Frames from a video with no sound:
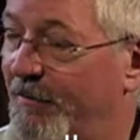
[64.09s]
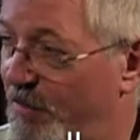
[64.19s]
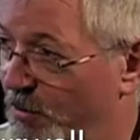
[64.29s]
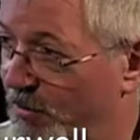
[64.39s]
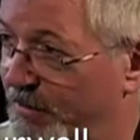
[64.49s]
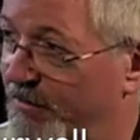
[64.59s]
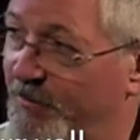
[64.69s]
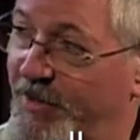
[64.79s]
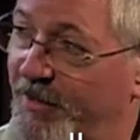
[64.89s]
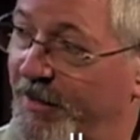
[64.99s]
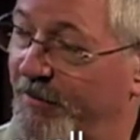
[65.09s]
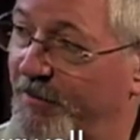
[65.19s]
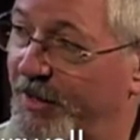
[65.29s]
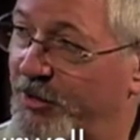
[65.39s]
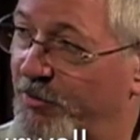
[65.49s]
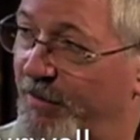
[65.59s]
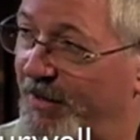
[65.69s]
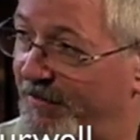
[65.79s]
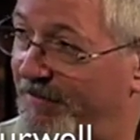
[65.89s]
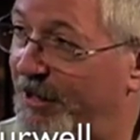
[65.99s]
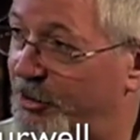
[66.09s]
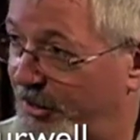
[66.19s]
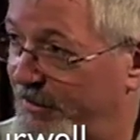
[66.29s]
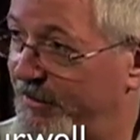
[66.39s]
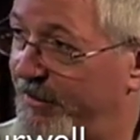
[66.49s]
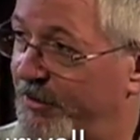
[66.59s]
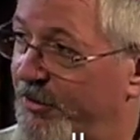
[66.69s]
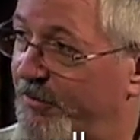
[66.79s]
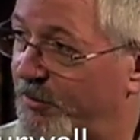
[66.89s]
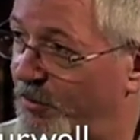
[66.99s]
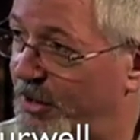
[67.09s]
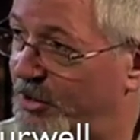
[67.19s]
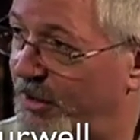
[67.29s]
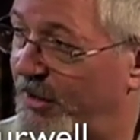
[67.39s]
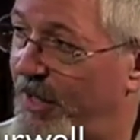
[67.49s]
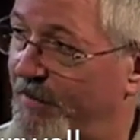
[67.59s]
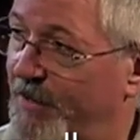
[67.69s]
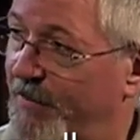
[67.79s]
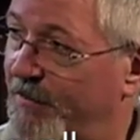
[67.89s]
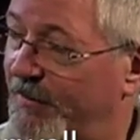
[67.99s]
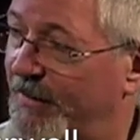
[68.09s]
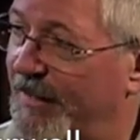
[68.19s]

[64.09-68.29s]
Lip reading: important, but extremely efficient in terms of reaching a lot of people.